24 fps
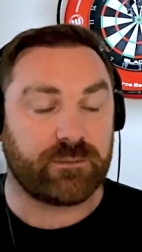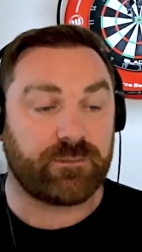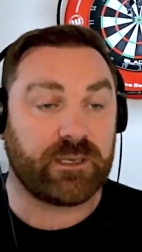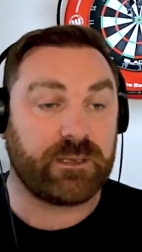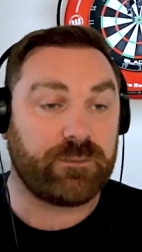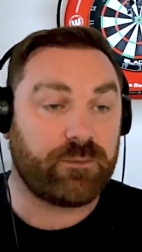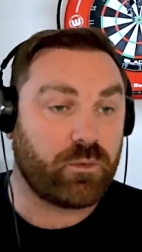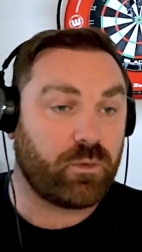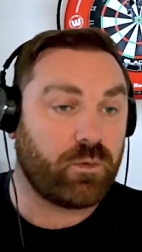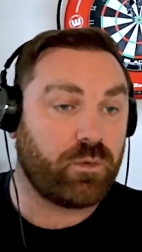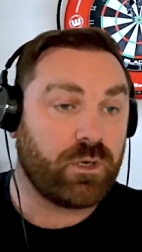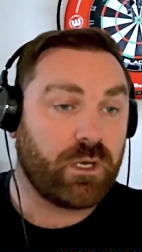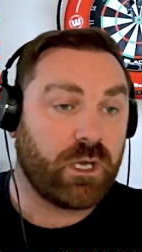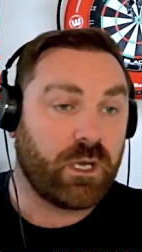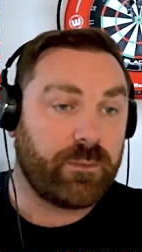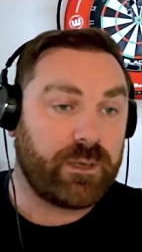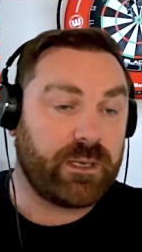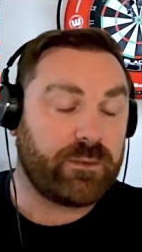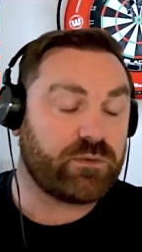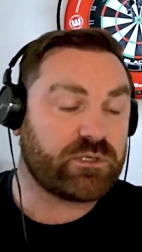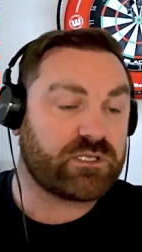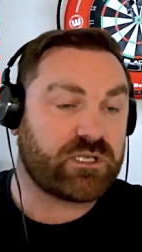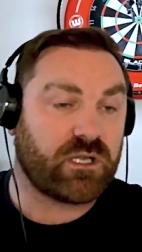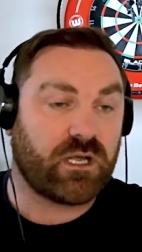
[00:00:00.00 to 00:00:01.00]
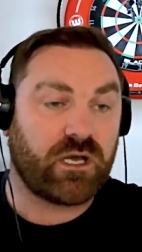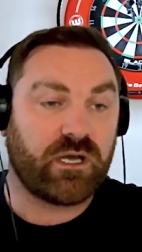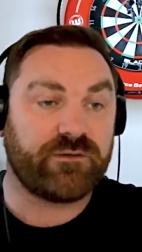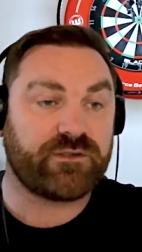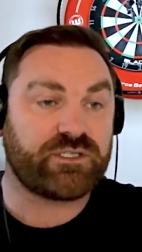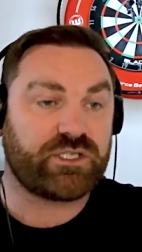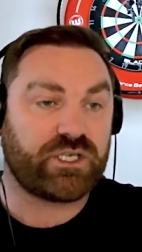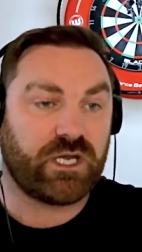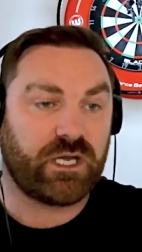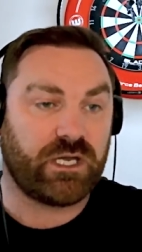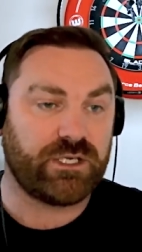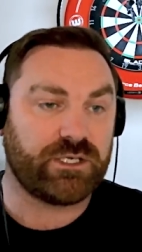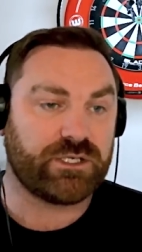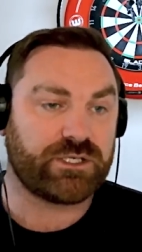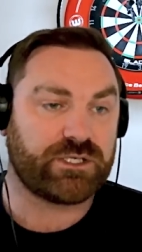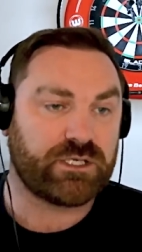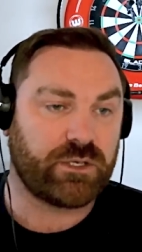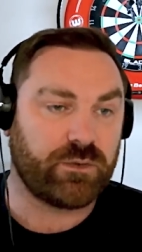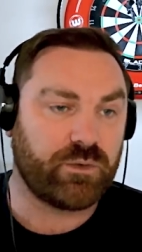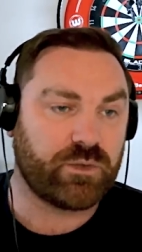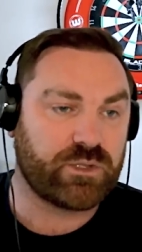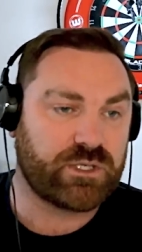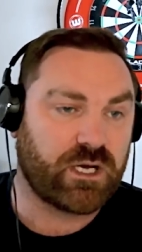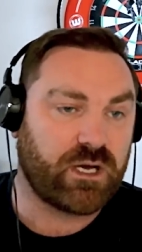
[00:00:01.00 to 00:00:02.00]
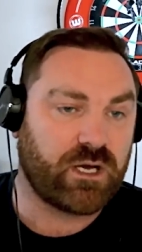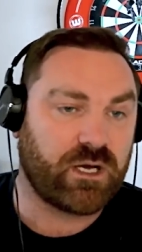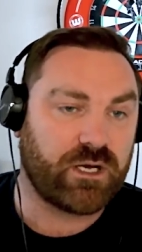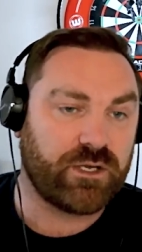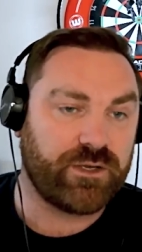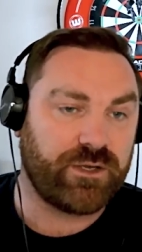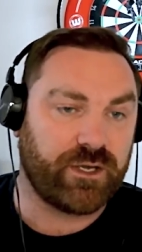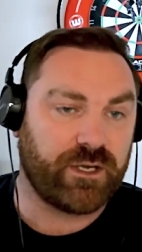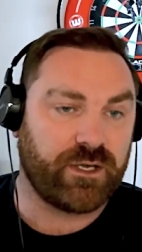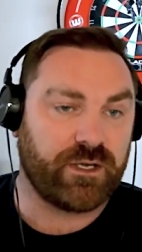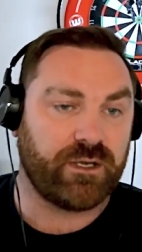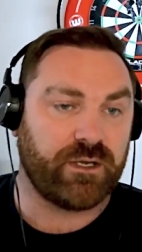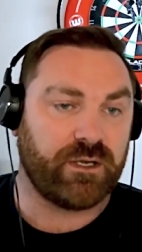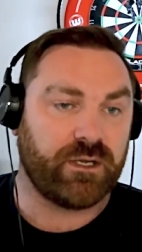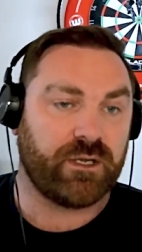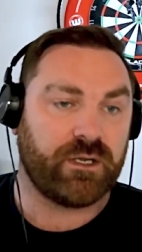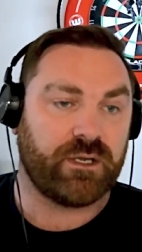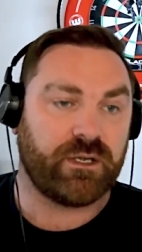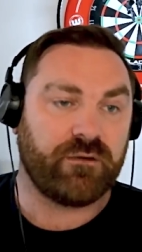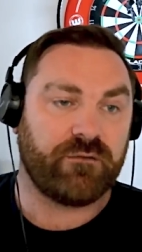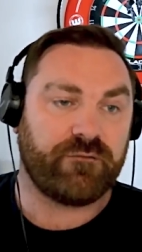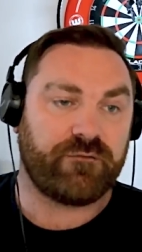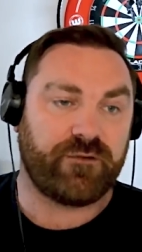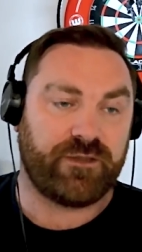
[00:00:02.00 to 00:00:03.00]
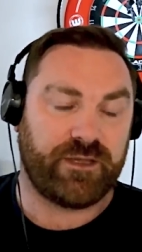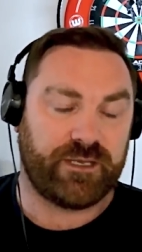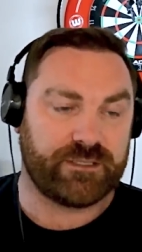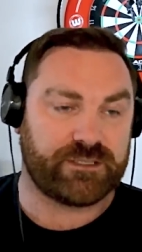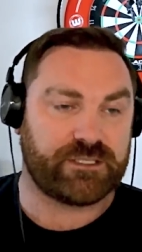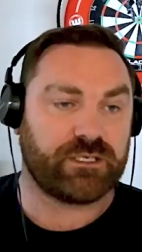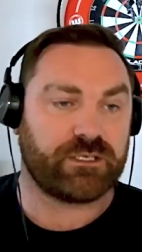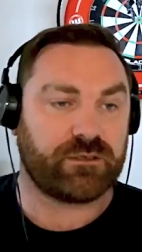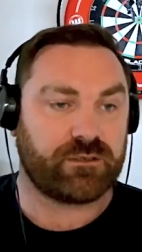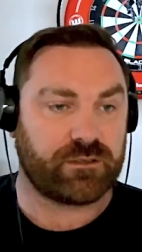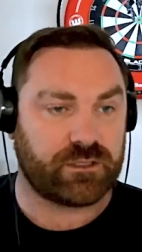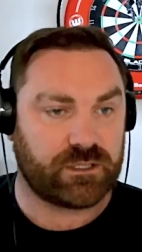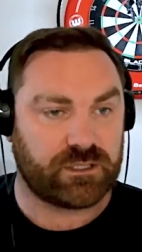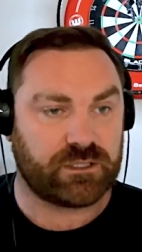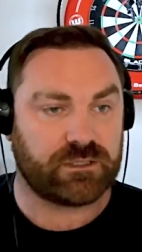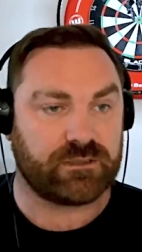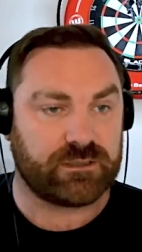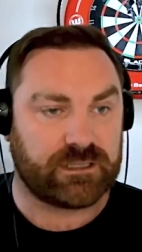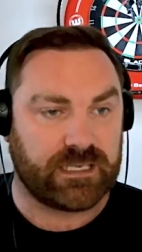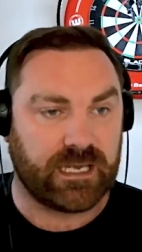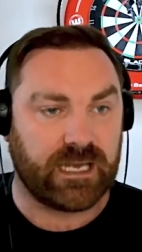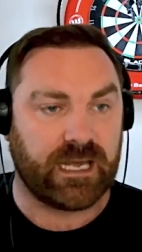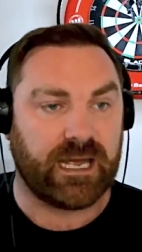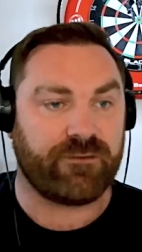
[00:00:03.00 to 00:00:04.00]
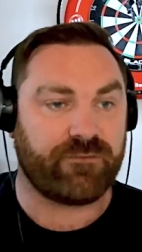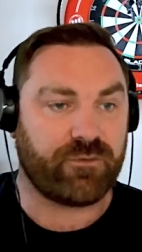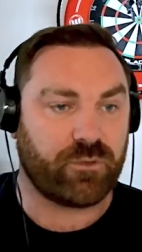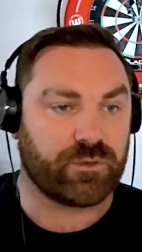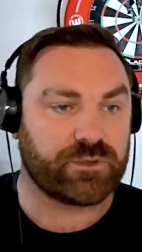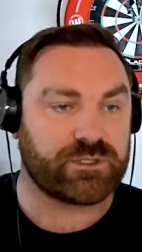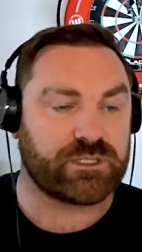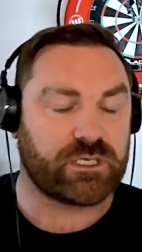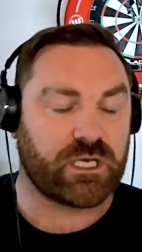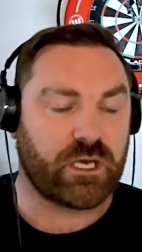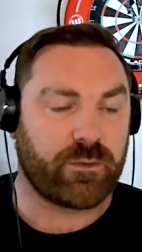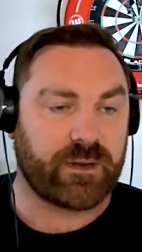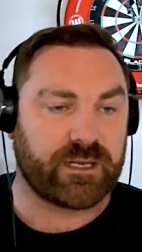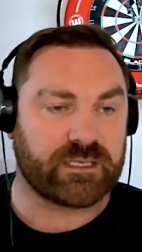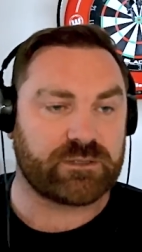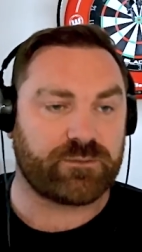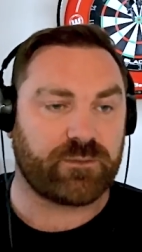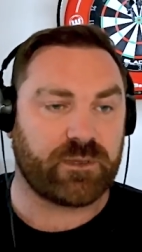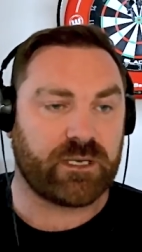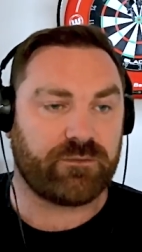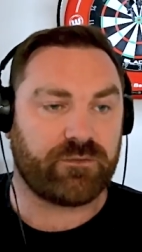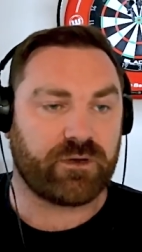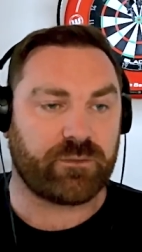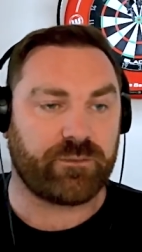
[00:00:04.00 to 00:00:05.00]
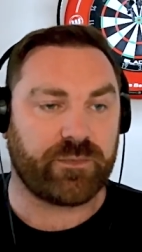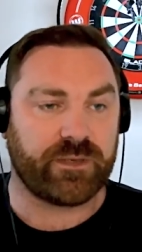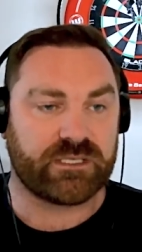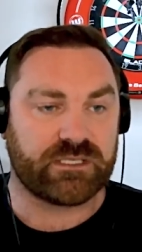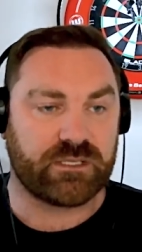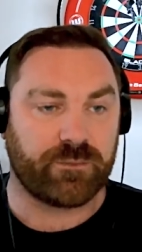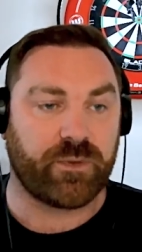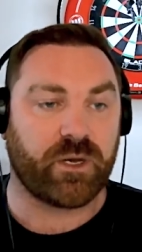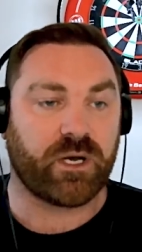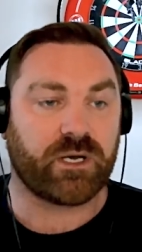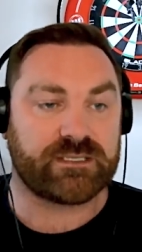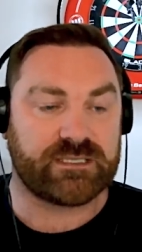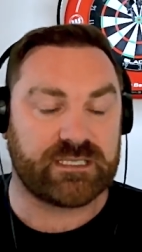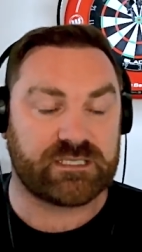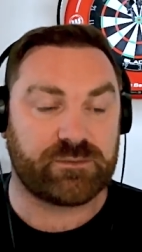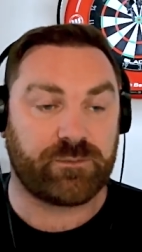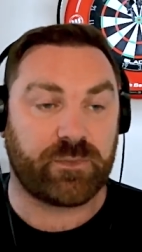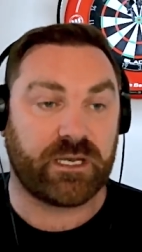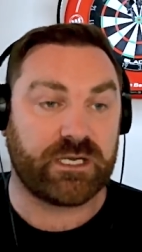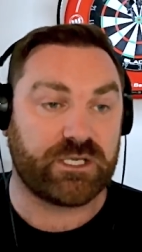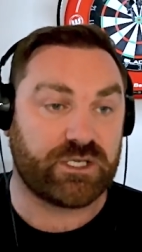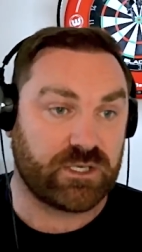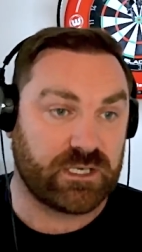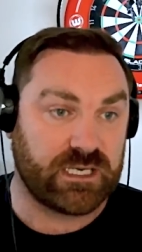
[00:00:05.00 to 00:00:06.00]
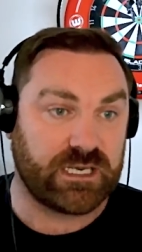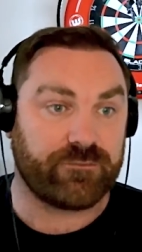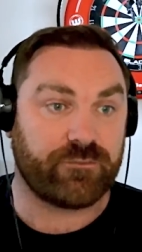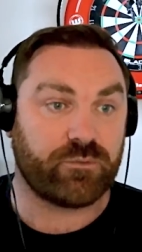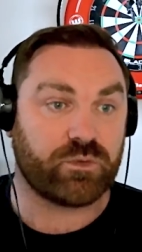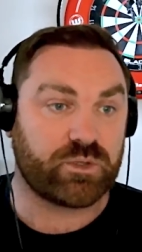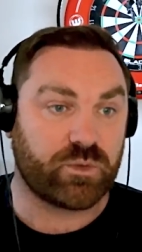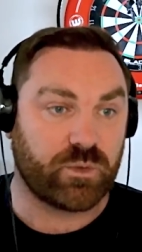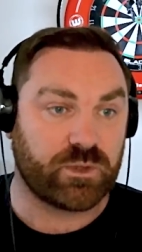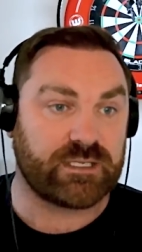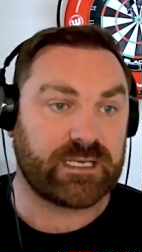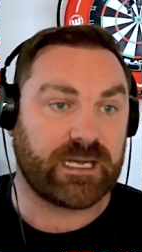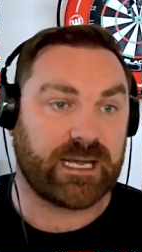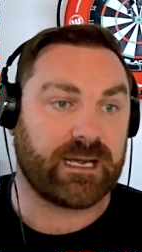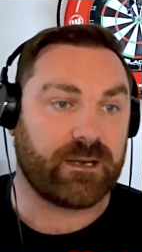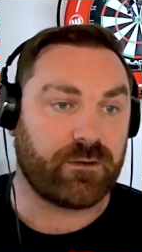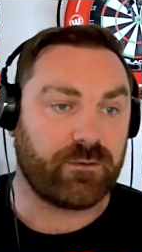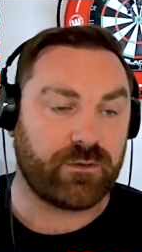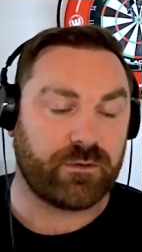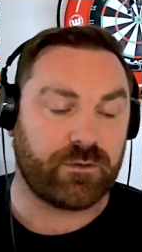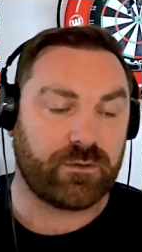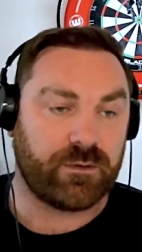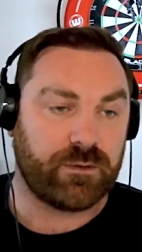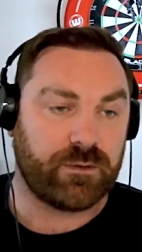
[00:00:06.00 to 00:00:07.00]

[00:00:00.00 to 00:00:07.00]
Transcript: People, people's lives changed, so it was harder for them to get everyone to go back to play rugby. So participation levels were down,